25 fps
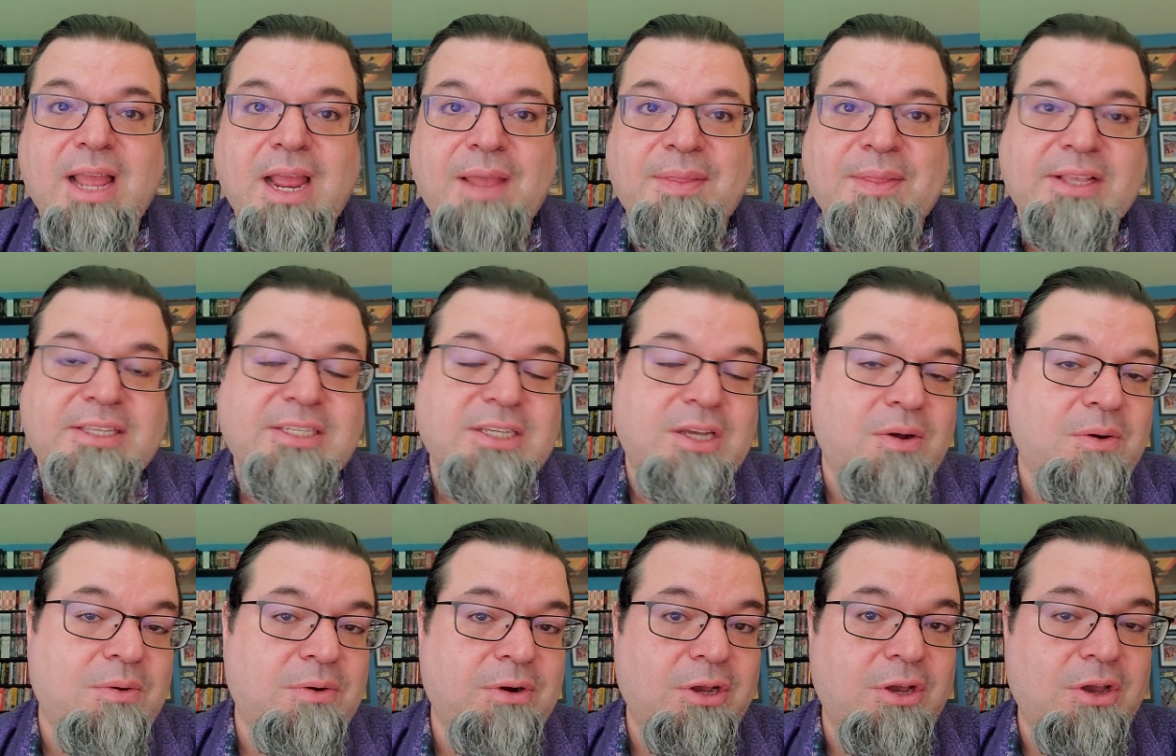And that's
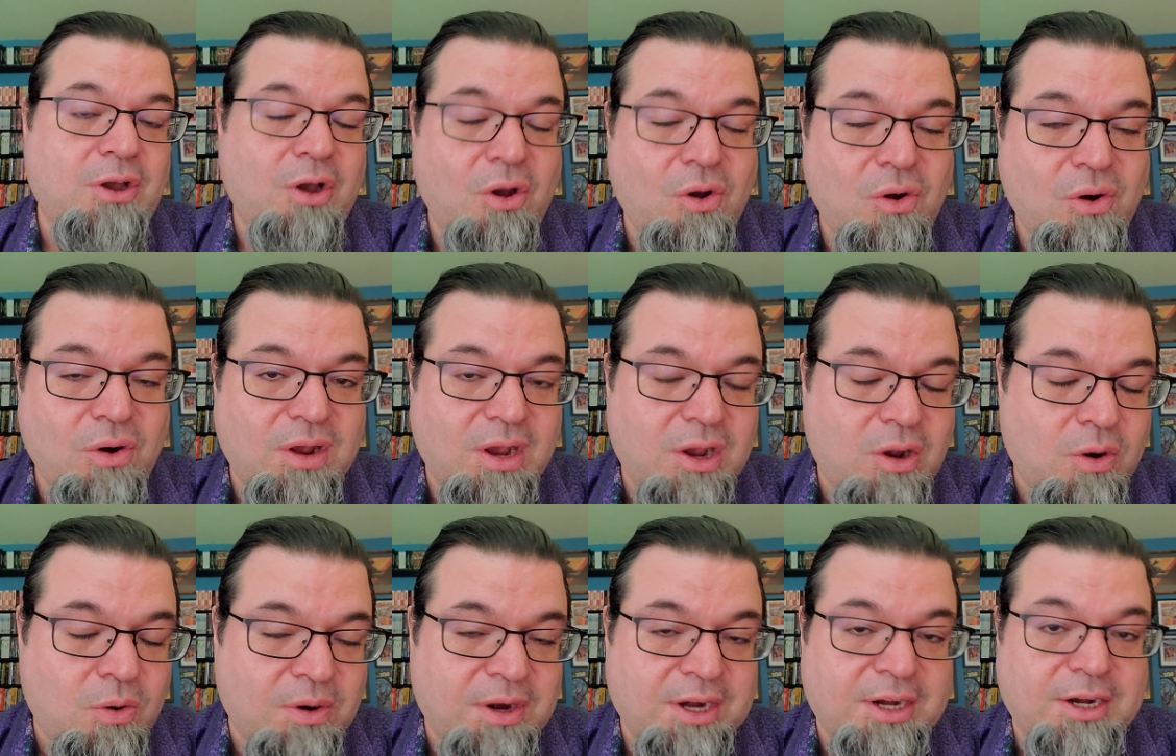according to
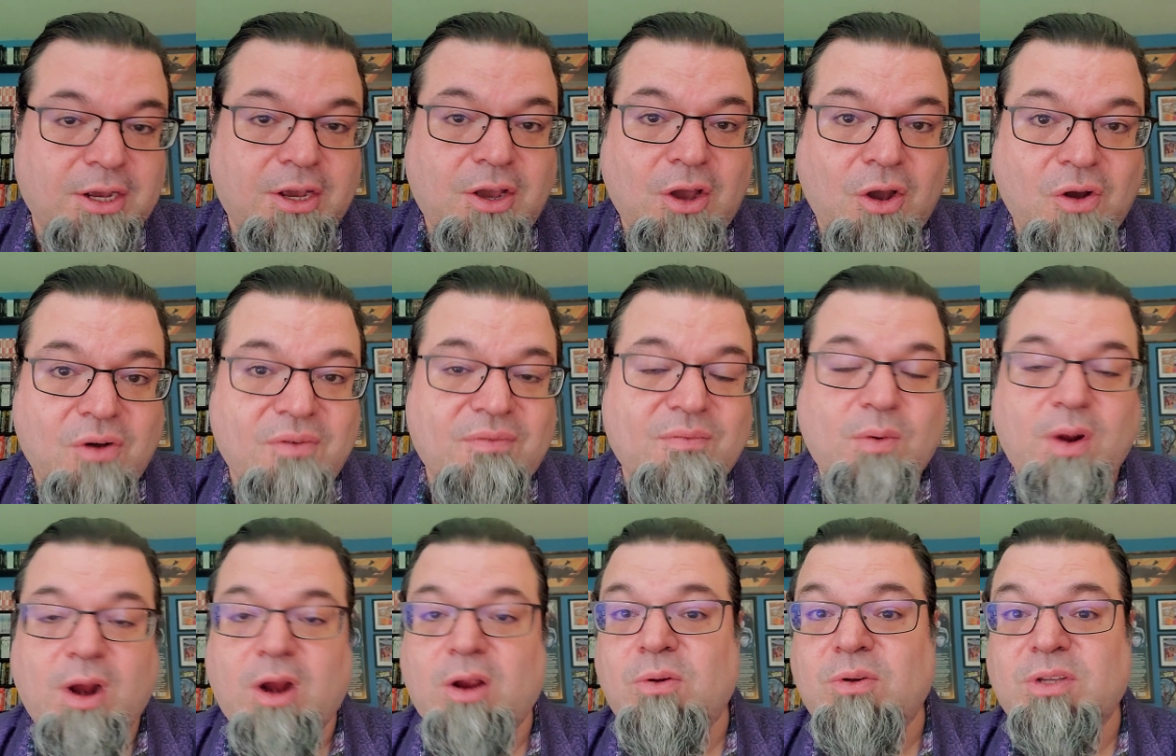according to
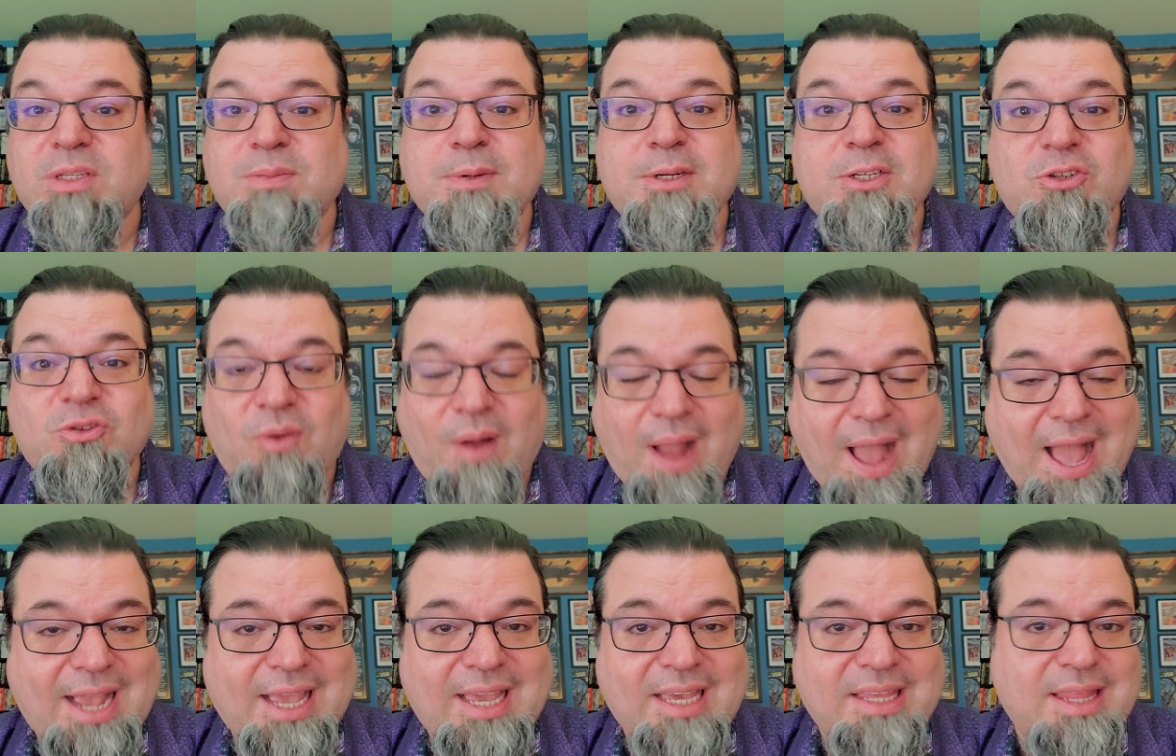Coveware, who has been
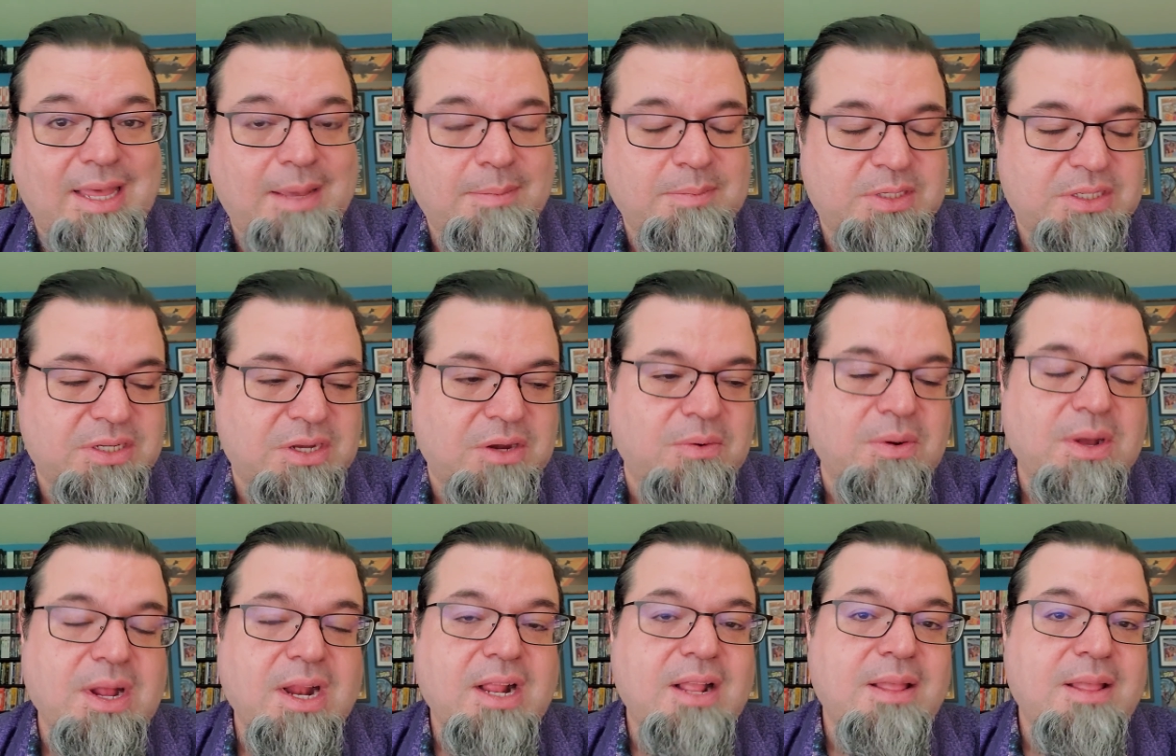tracking them. So